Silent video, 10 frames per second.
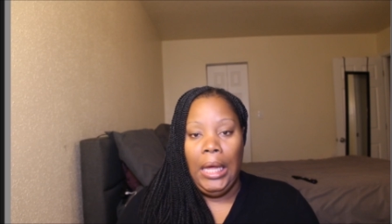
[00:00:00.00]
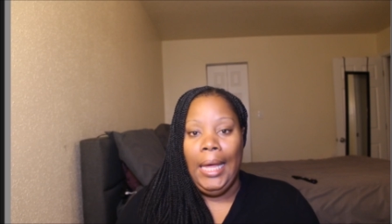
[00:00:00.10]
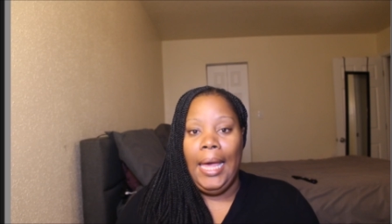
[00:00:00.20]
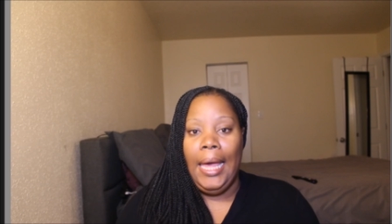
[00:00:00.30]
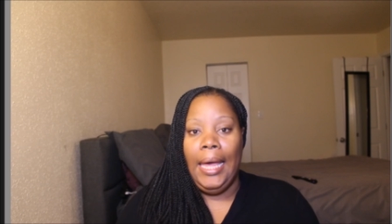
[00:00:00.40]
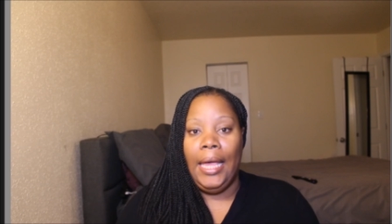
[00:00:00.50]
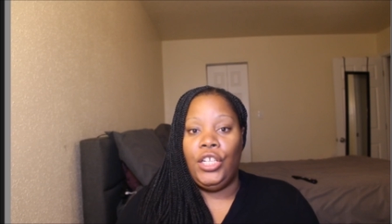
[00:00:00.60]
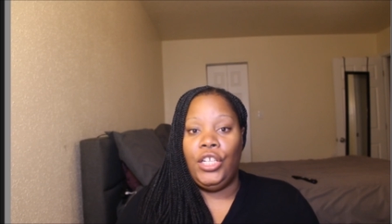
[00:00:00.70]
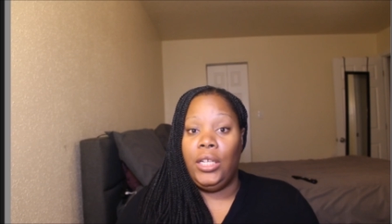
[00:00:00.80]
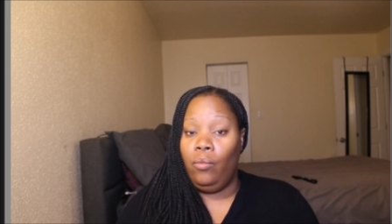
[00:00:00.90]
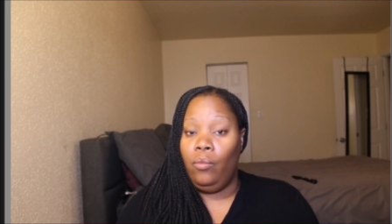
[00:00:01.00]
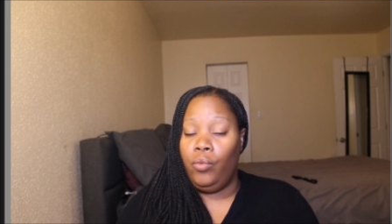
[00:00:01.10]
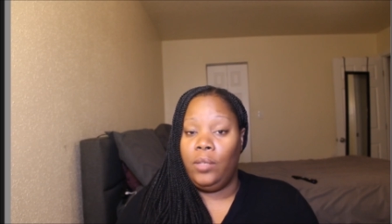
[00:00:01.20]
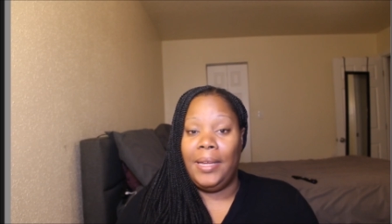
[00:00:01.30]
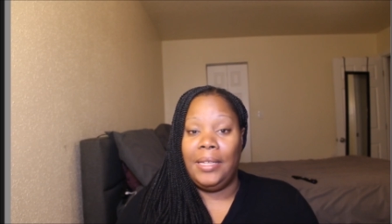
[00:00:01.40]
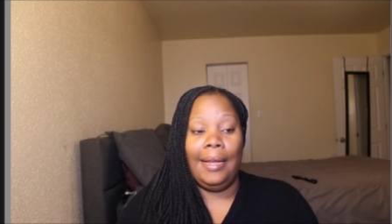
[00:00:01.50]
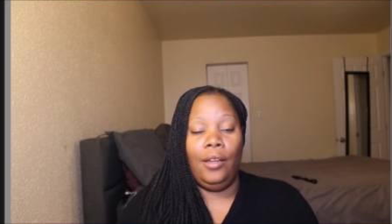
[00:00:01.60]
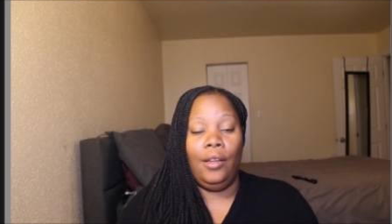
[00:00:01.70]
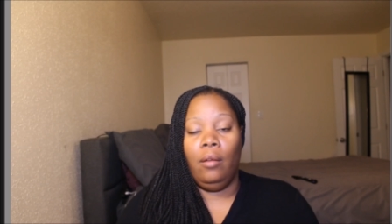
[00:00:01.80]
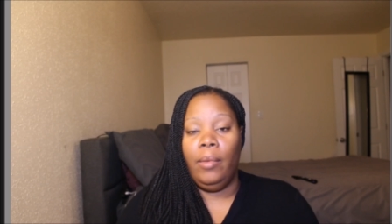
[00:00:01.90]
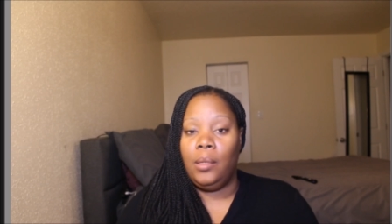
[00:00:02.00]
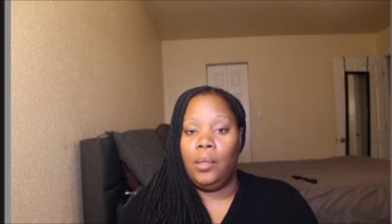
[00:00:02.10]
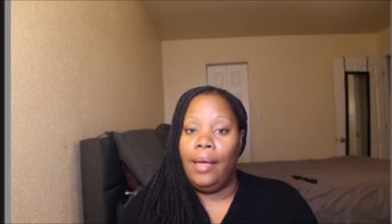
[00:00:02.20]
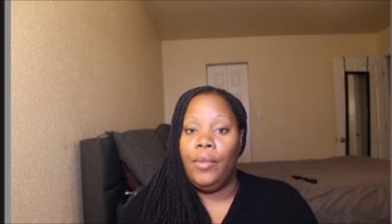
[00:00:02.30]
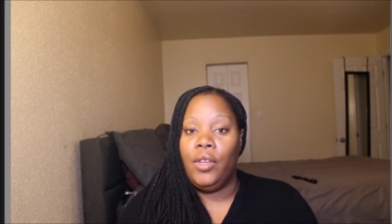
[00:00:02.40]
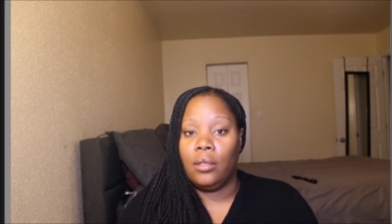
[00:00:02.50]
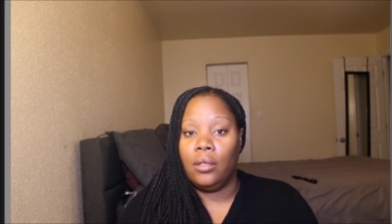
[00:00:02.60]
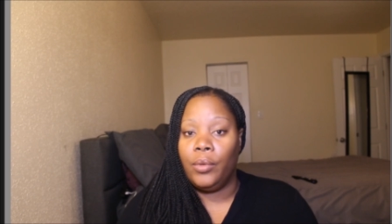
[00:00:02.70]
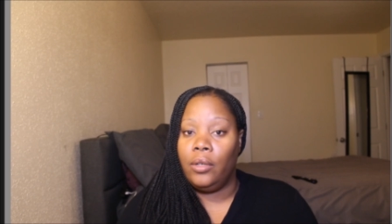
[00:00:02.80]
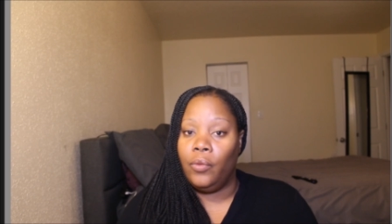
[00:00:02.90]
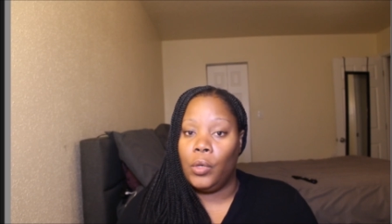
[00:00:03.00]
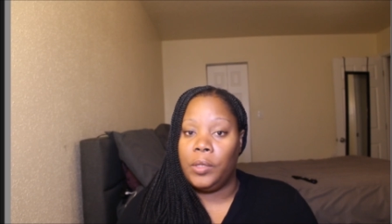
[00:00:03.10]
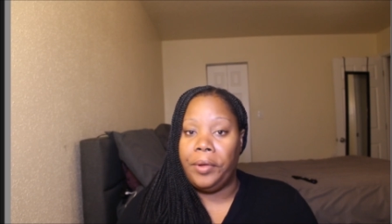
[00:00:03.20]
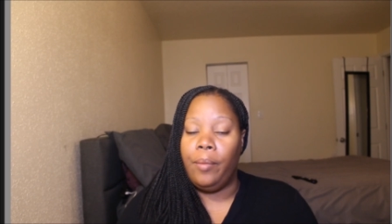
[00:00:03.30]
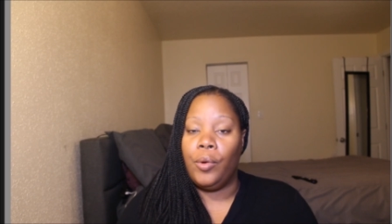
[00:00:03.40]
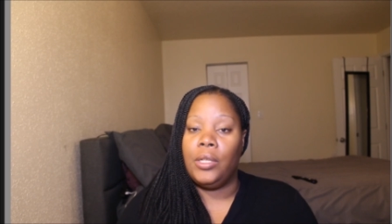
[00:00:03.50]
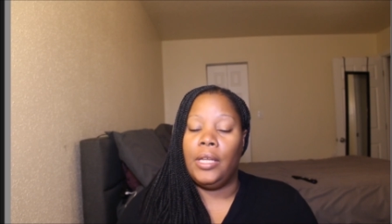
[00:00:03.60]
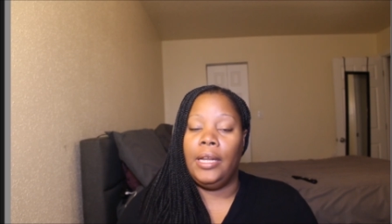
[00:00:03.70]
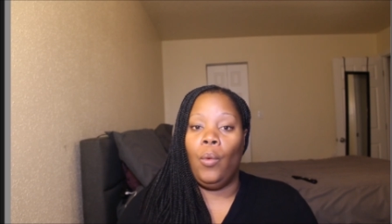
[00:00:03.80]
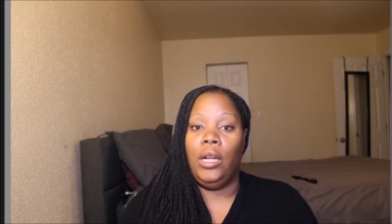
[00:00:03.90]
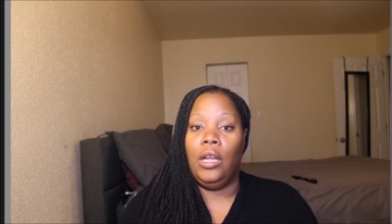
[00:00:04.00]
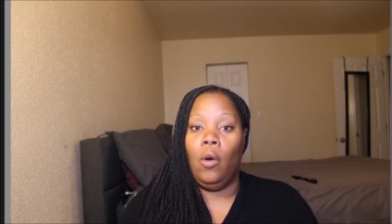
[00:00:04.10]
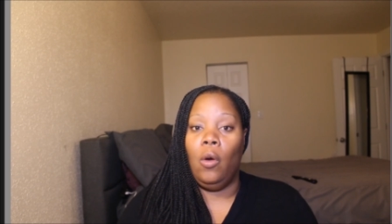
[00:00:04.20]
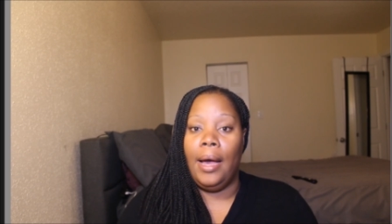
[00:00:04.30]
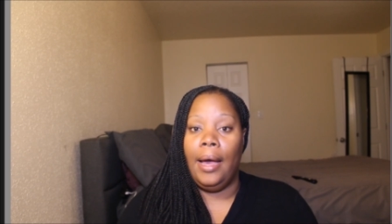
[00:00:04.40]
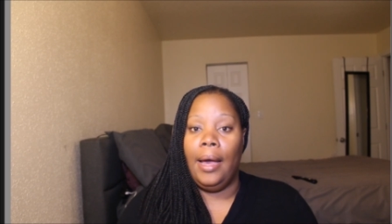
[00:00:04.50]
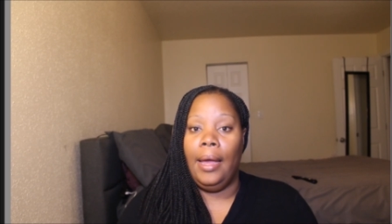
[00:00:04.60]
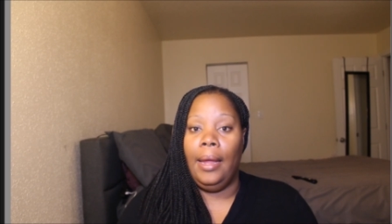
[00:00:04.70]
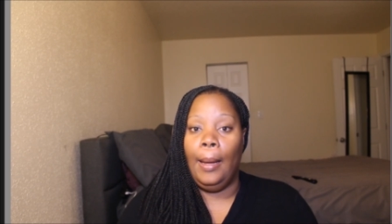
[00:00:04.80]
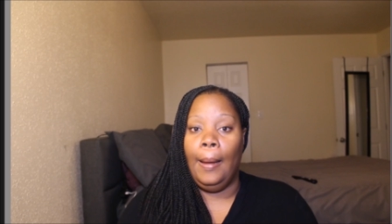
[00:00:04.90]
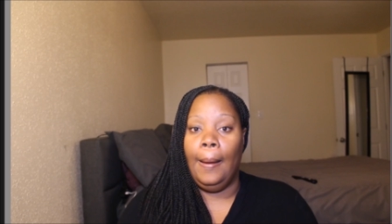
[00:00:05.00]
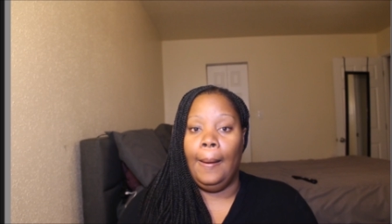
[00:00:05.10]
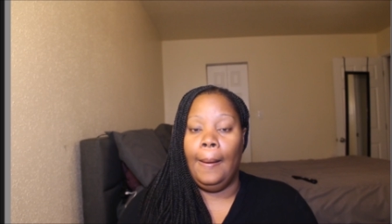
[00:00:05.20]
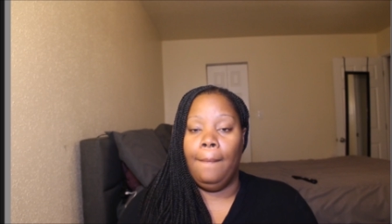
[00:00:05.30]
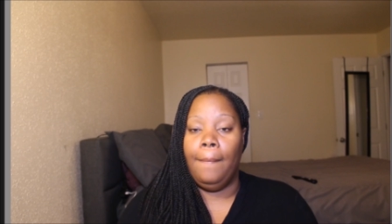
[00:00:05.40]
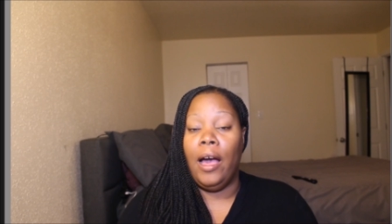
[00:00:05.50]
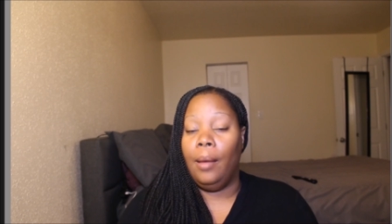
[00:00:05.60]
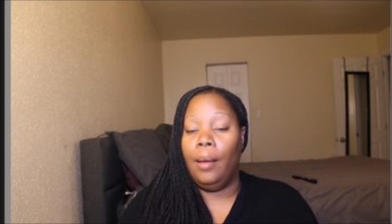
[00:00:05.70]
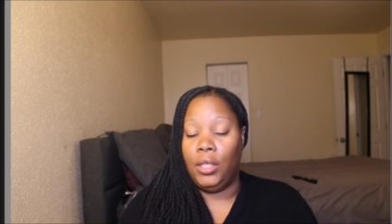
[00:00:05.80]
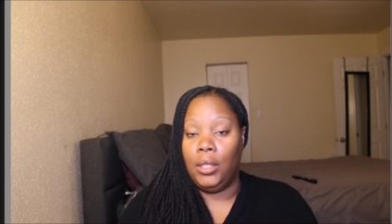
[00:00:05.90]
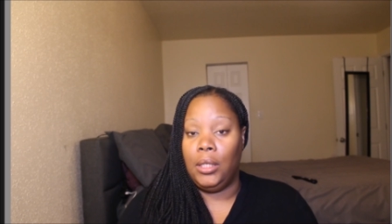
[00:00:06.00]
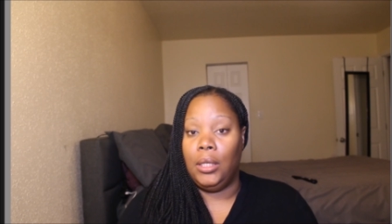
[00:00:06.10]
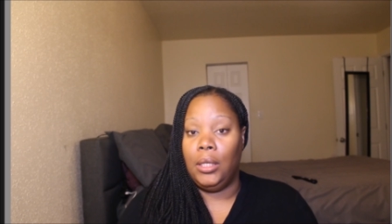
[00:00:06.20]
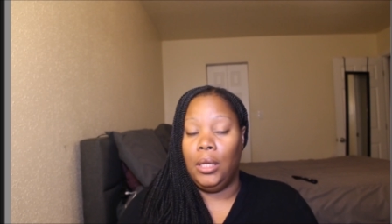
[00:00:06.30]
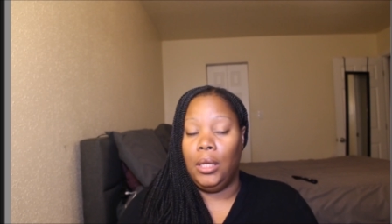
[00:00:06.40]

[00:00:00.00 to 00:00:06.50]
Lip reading: And she just basically said, you know, my husband had me served with divorce papers, and I want to know my my options.